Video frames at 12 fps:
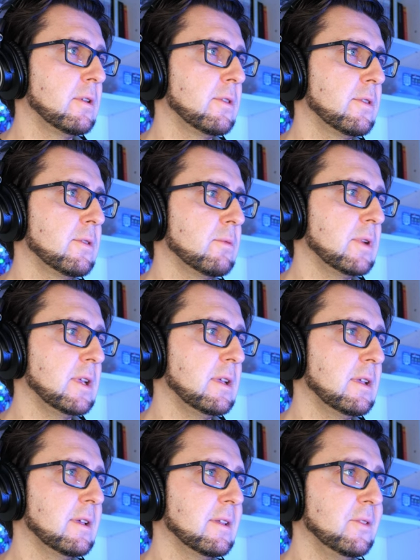
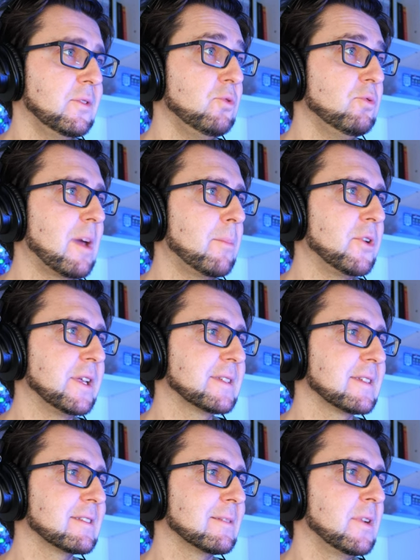three. New numbering
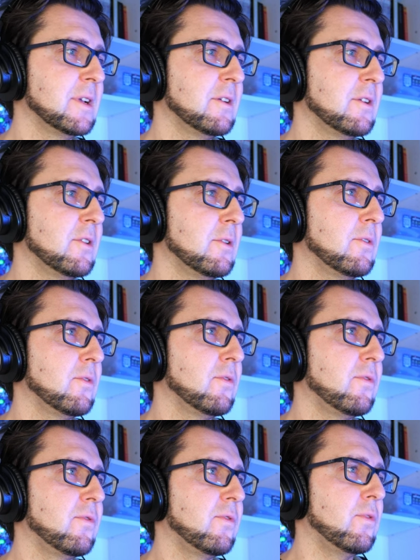system
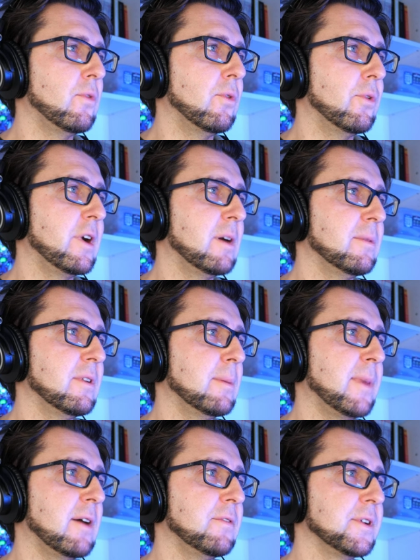four
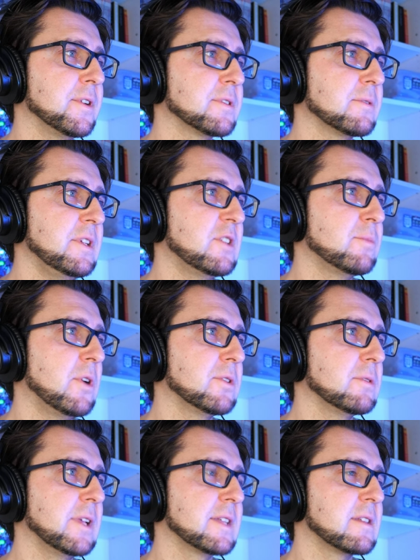above here. So each
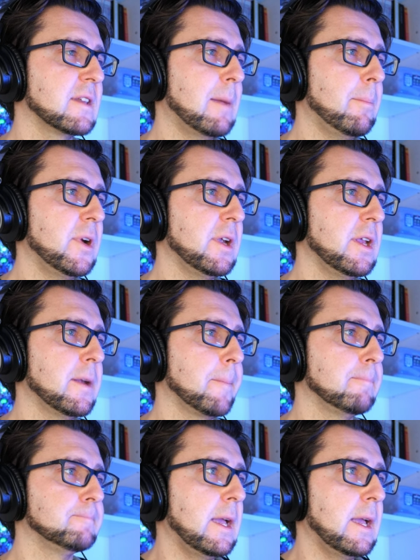module gets a number here.
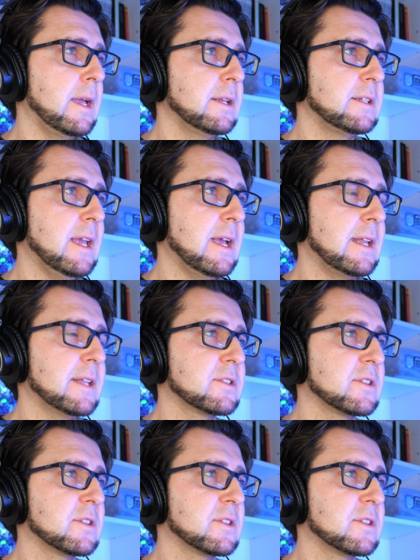And yeah, let's